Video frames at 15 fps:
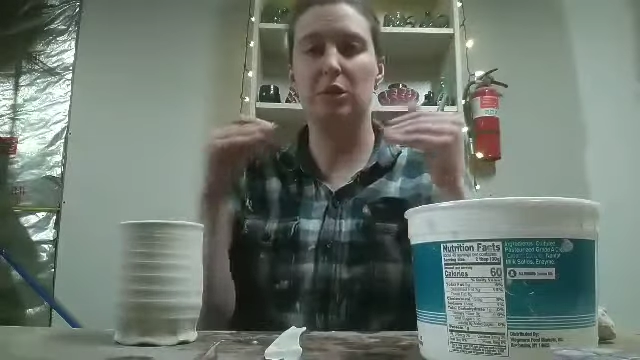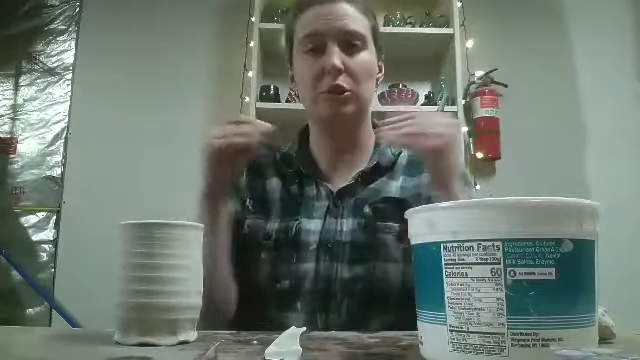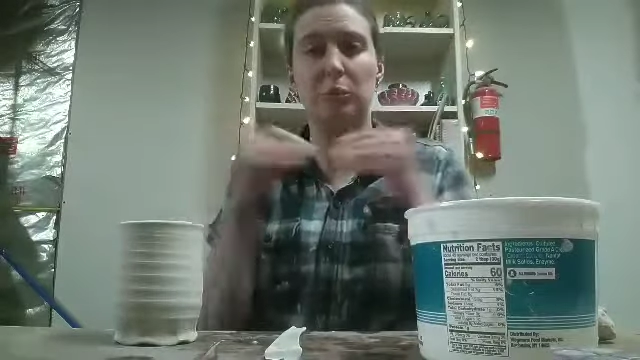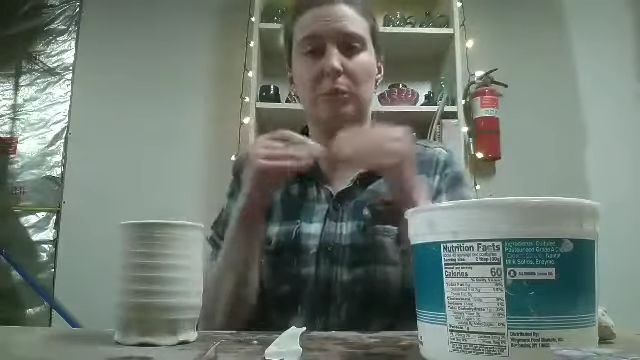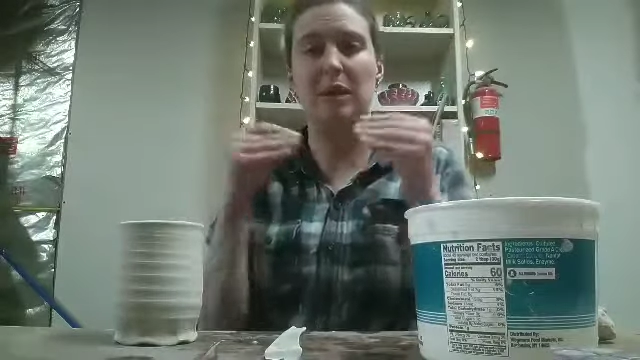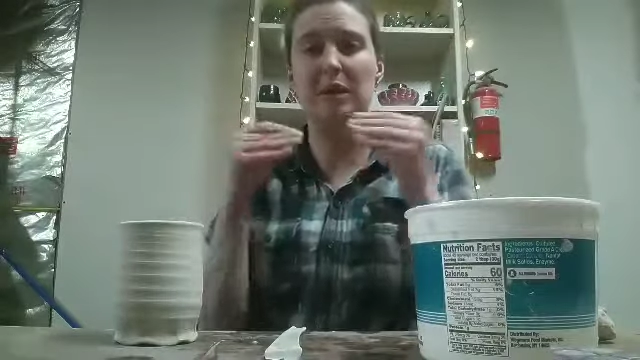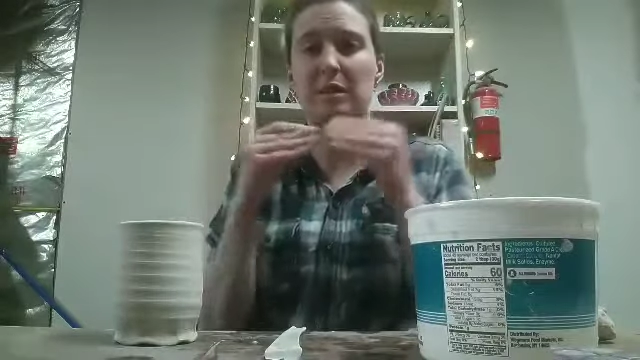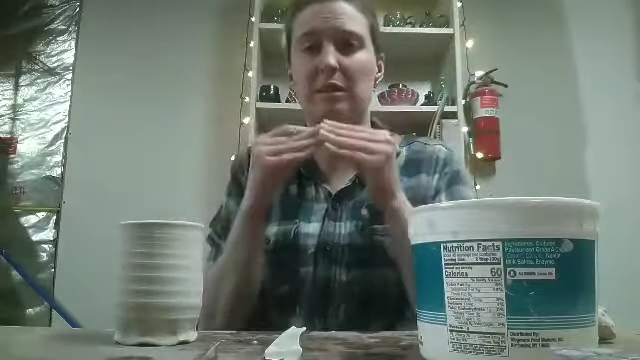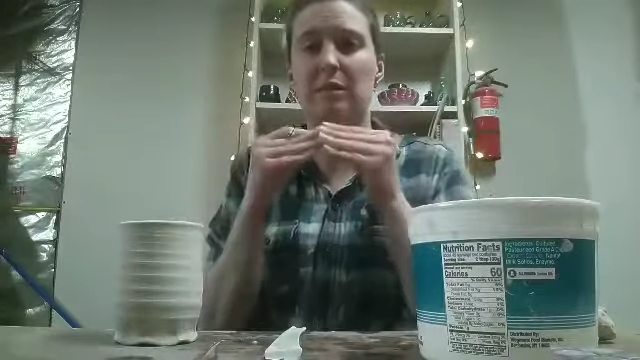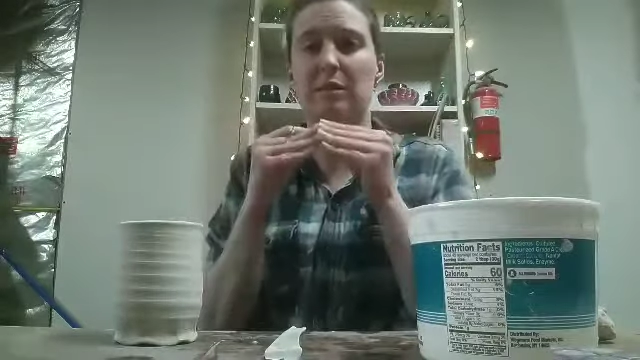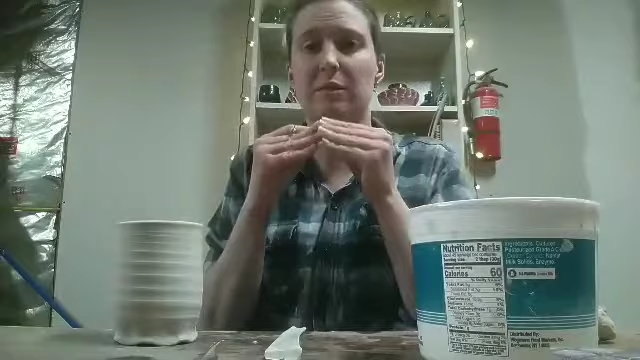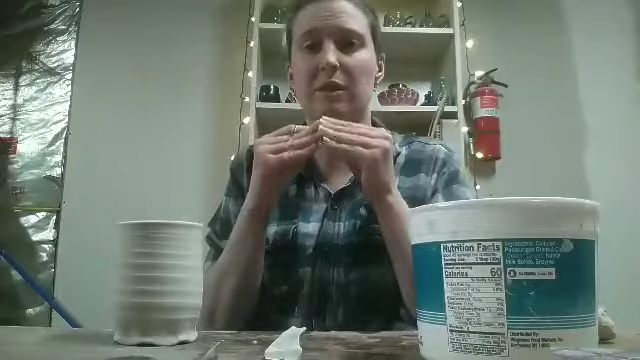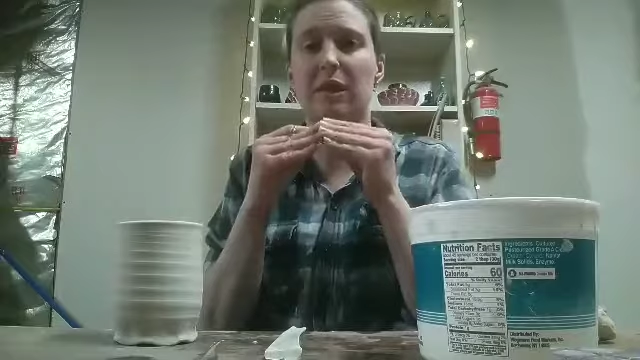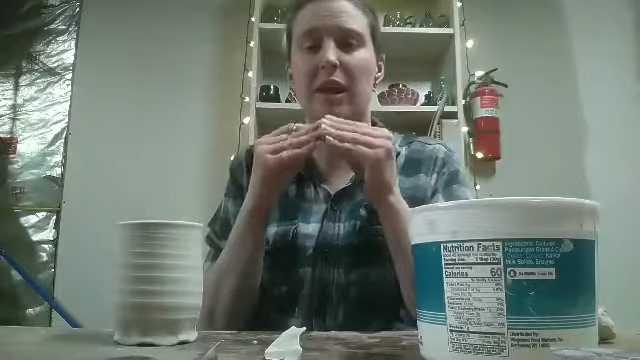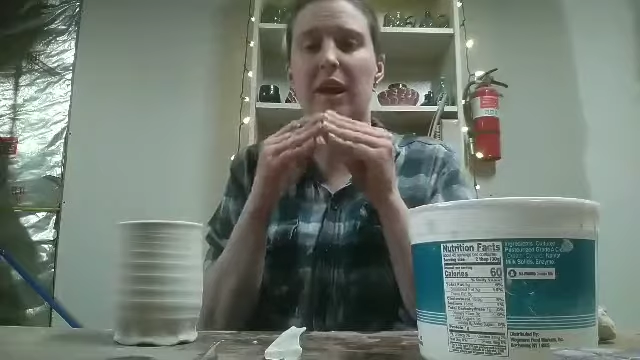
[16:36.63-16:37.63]
two pieces
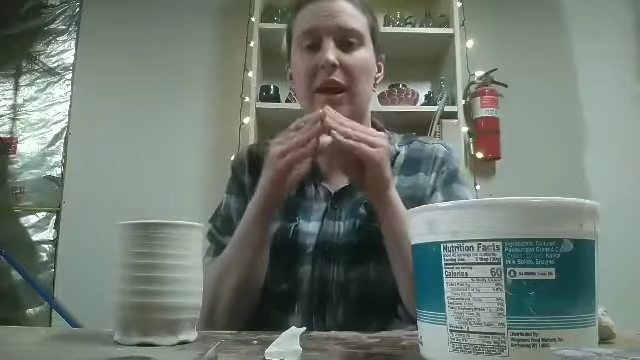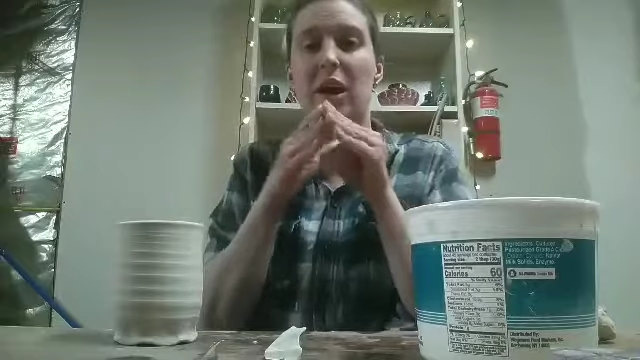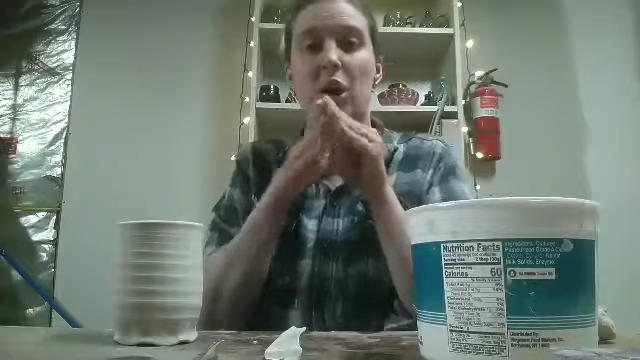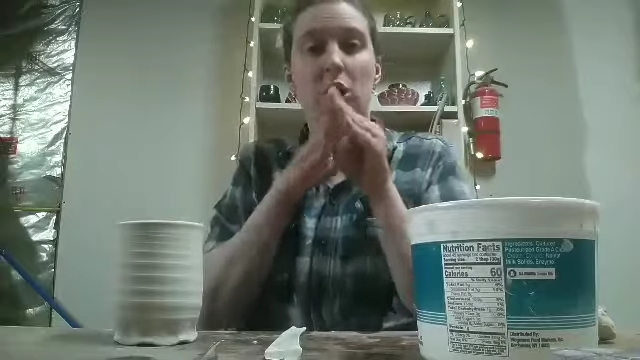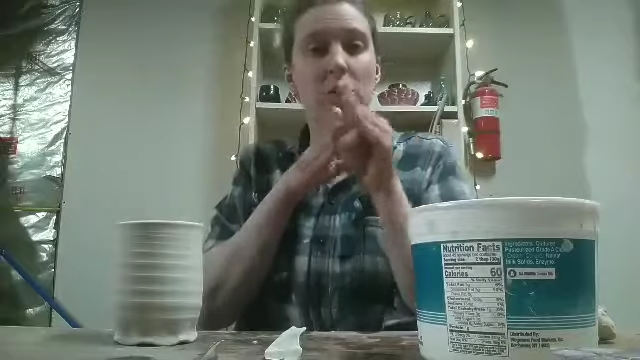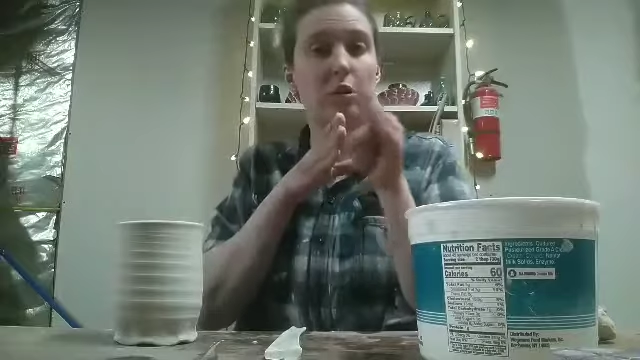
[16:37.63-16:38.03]
of clay